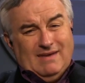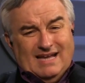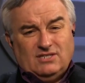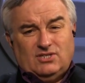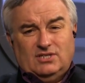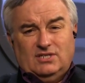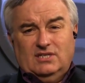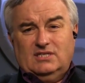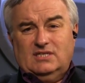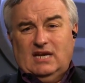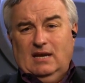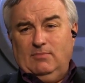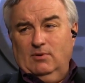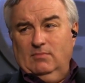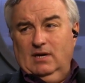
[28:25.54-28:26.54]
mentioned it's
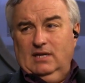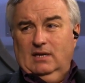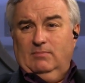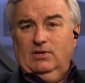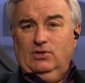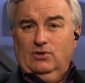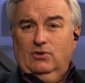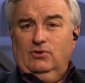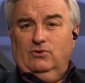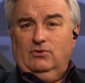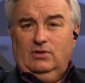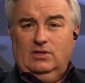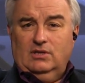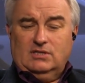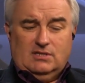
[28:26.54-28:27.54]
Cyber Monday, but you know, you
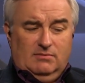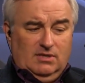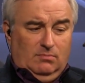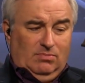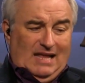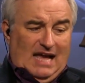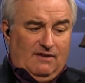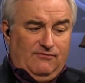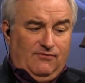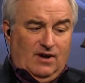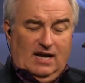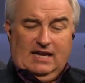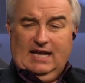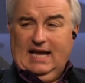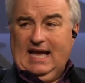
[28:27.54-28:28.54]
the, some of the Black
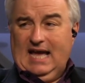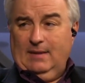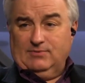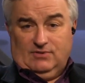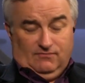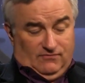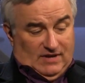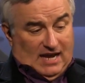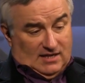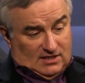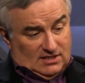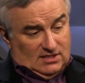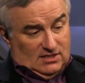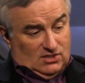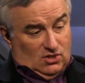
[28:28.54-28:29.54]
Friday apps. In fact,
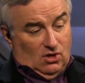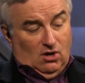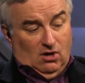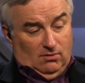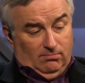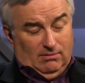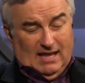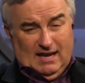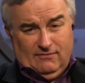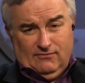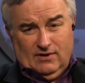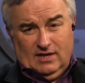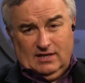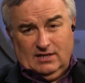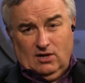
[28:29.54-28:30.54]
this is called Black
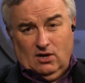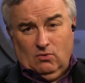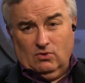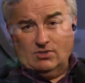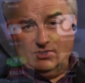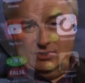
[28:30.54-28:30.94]
Friday. Are